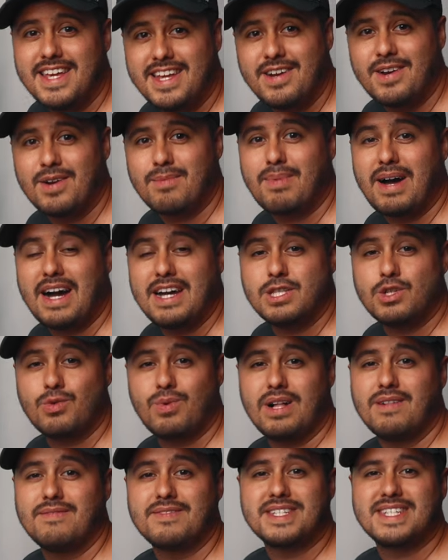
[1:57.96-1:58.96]
here by
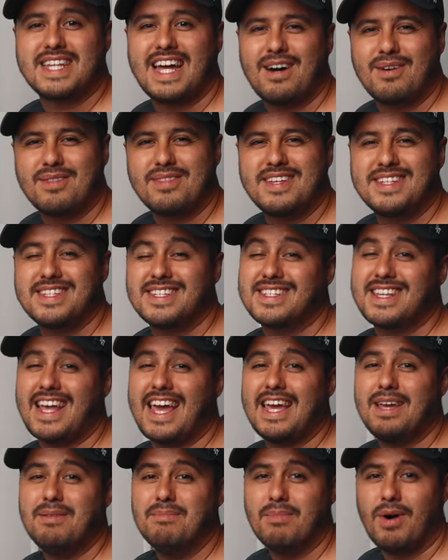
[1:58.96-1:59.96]
12 South. This is
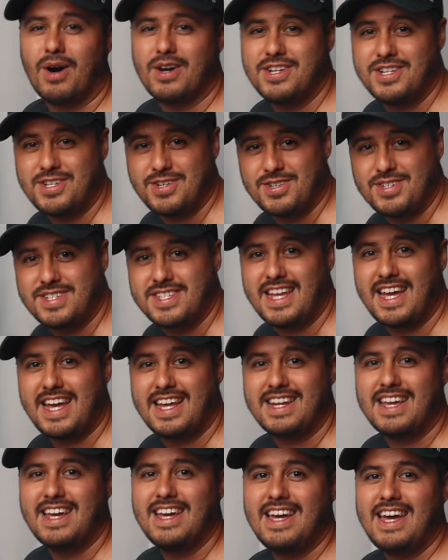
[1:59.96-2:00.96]
a monitor
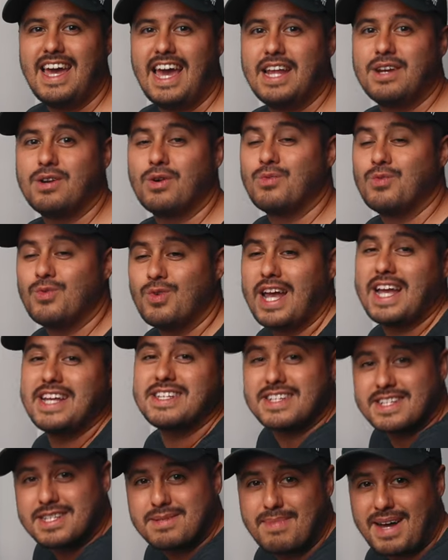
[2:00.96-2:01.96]
stand and
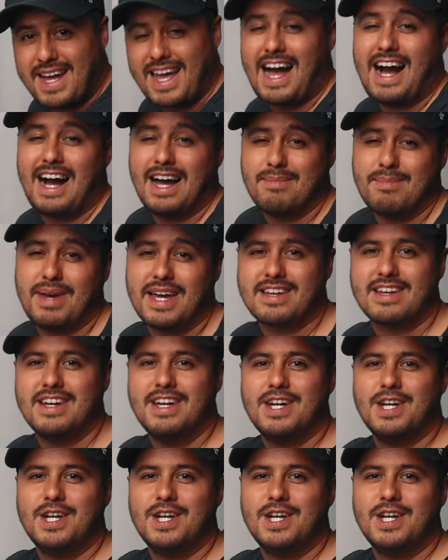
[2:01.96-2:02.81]
raises my iMac